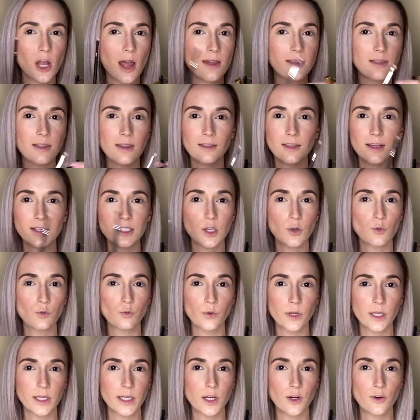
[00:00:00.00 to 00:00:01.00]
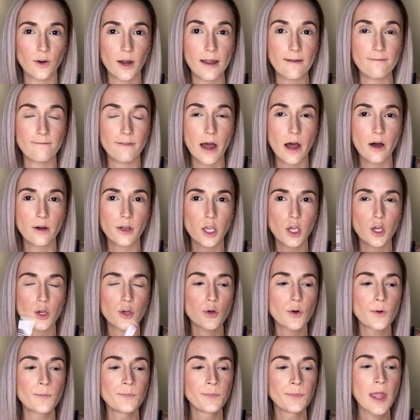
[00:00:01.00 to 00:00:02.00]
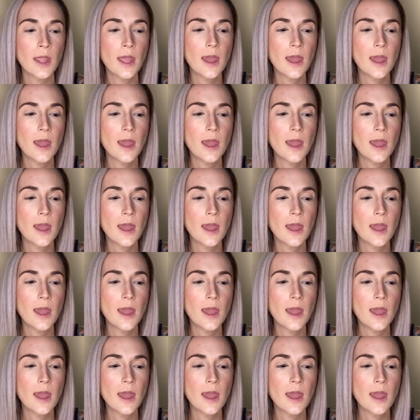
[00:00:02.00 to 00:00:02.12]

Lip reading: I think that's a really great value.